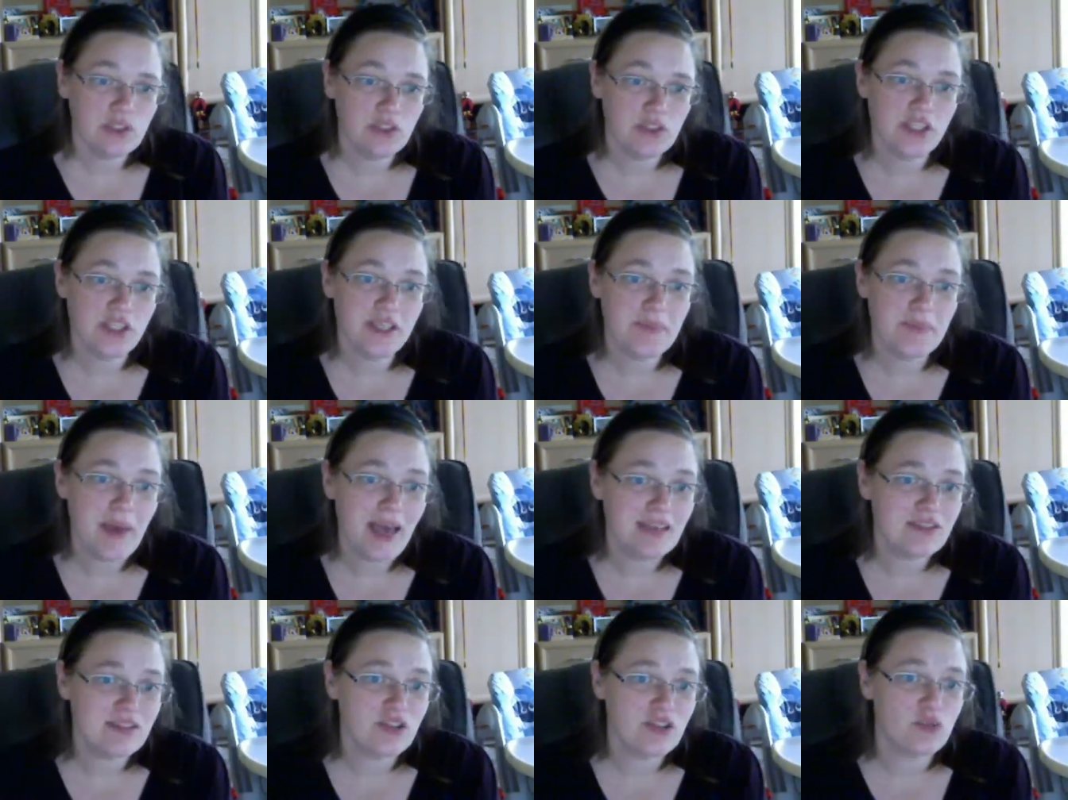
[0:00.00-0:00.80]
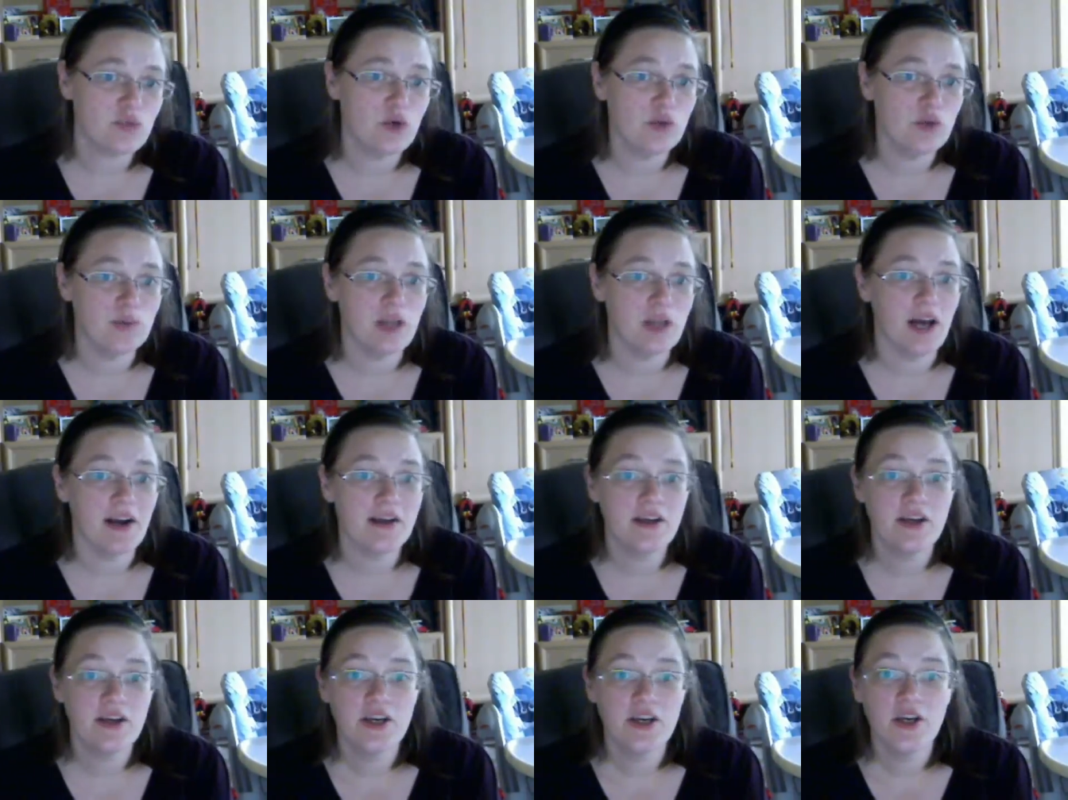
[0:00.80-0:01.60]
To get past this roadblock,
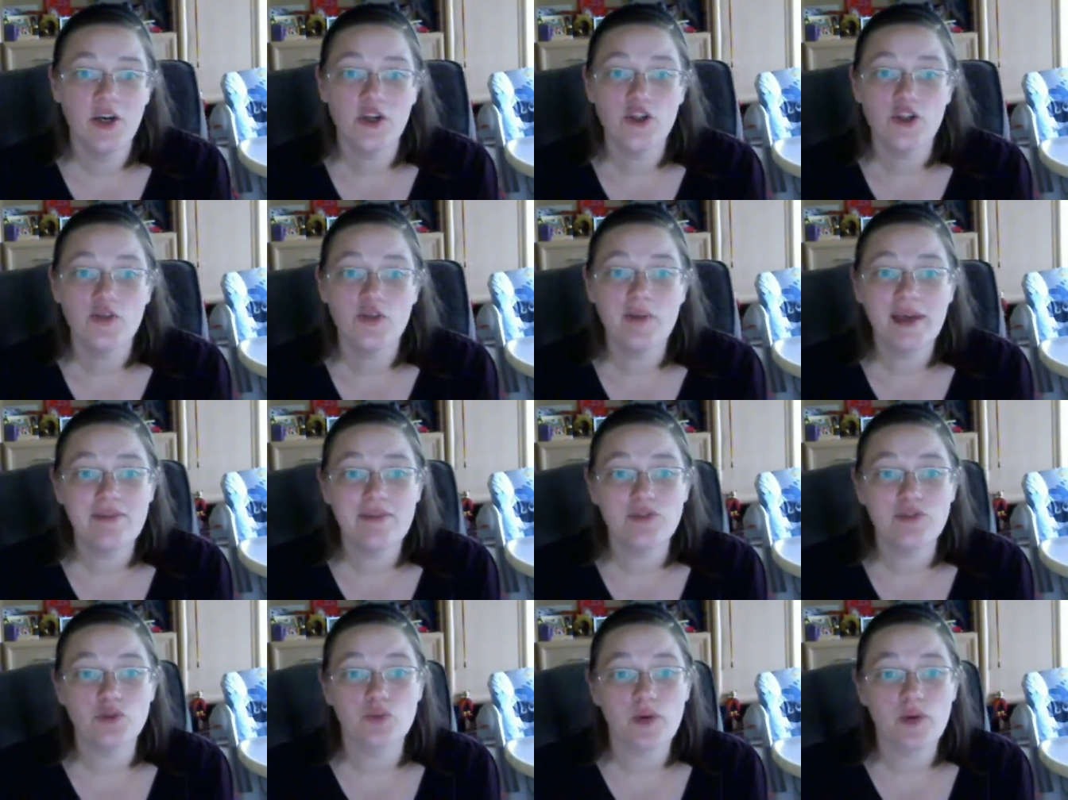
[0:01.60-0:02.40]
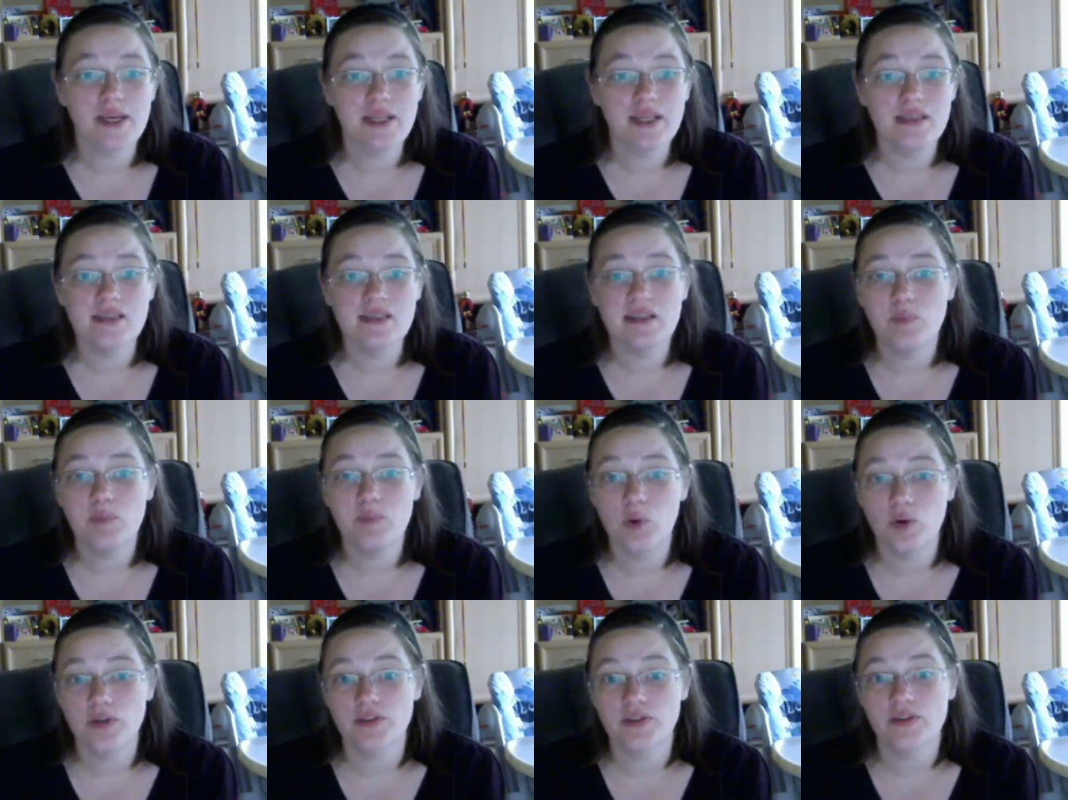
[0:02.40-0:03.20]
you may have to raise the
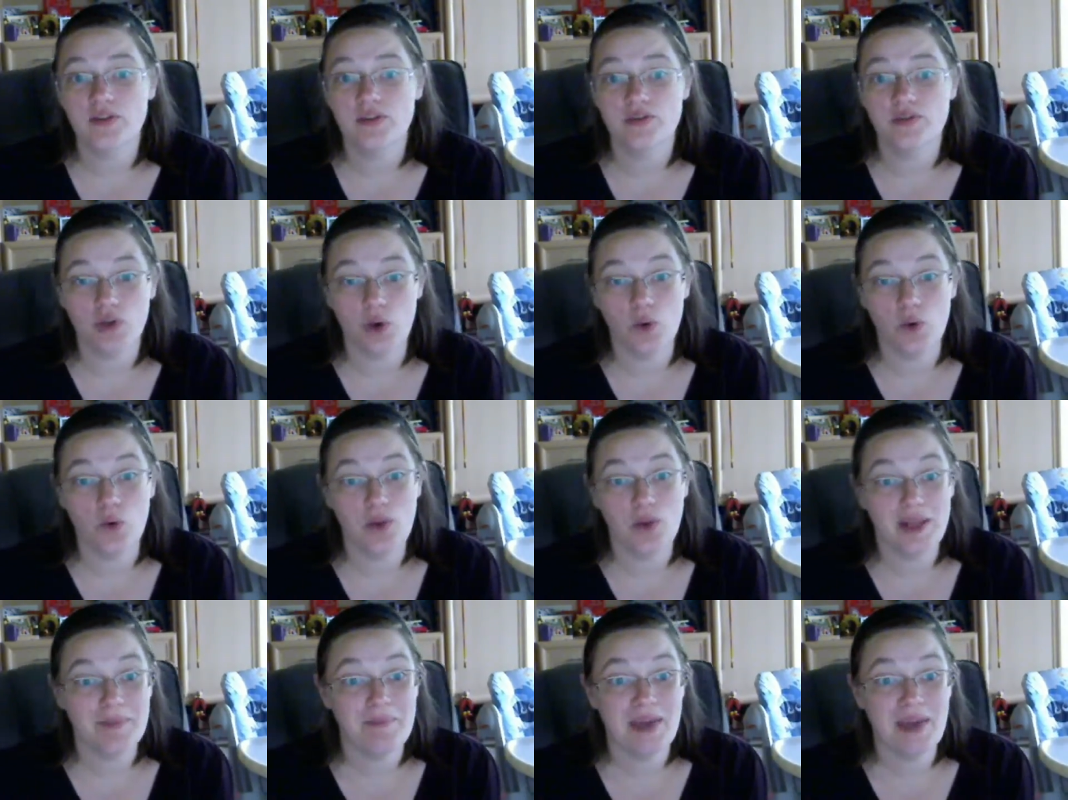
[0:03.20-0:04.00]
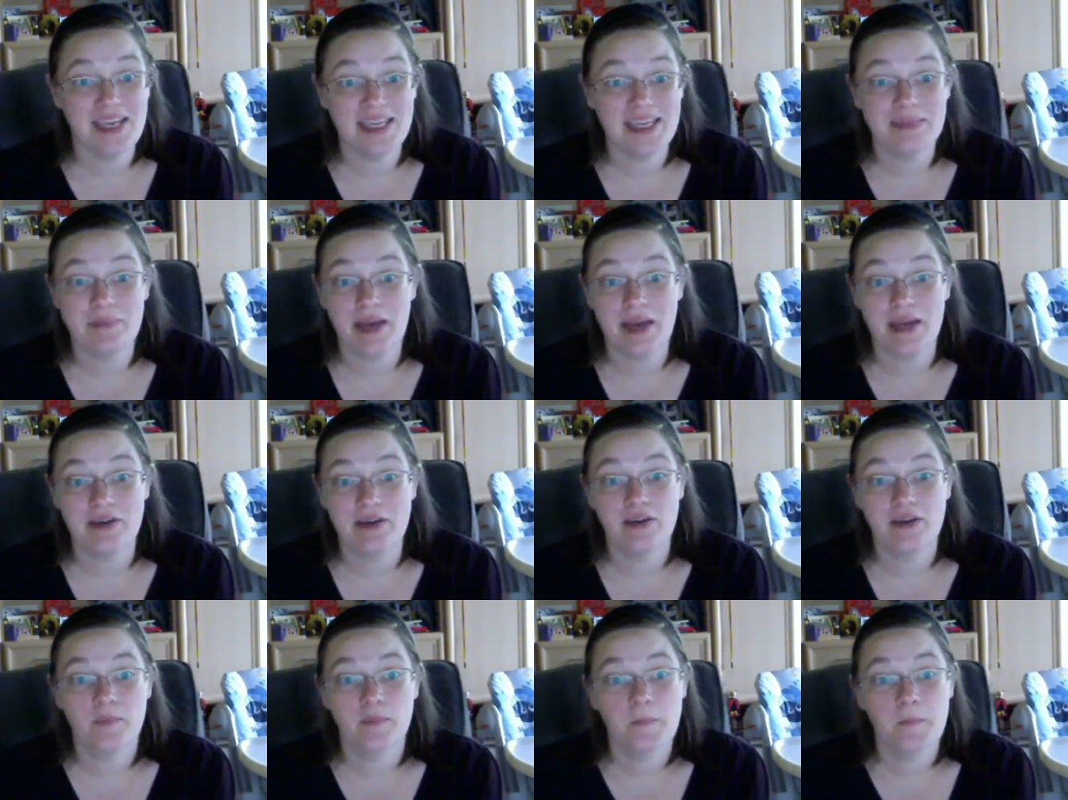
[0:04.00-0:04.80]
importance of your goal and make it
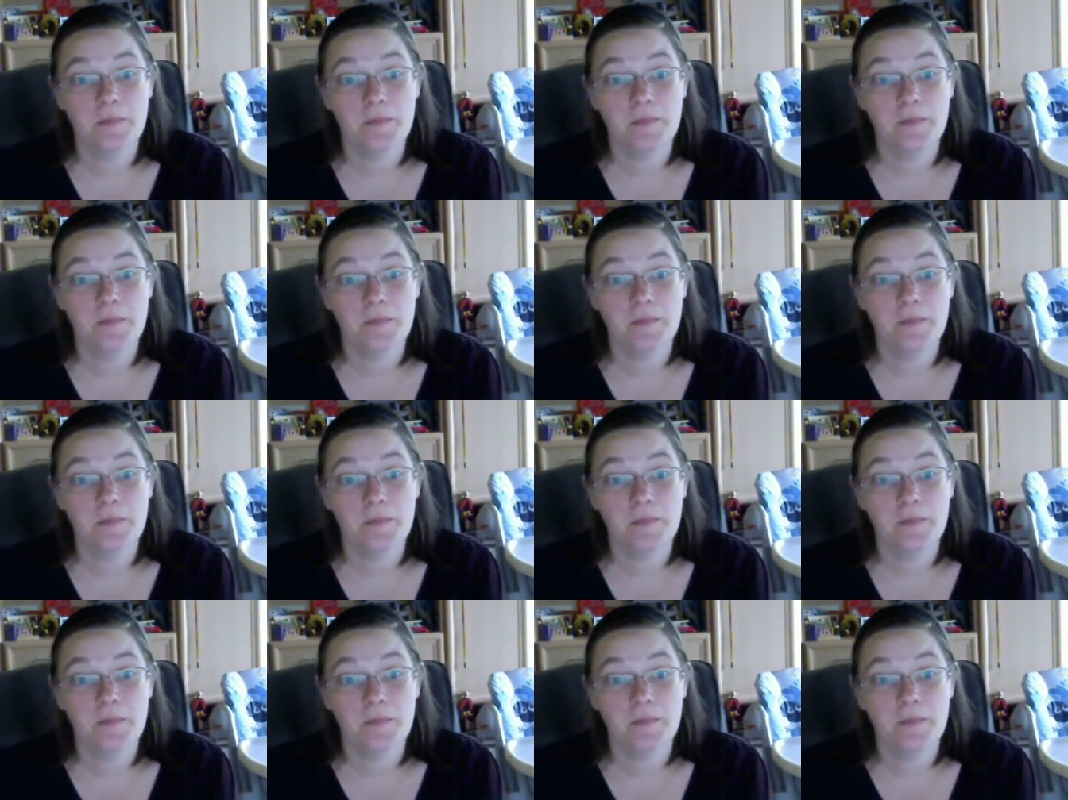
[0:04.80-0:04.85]
matter.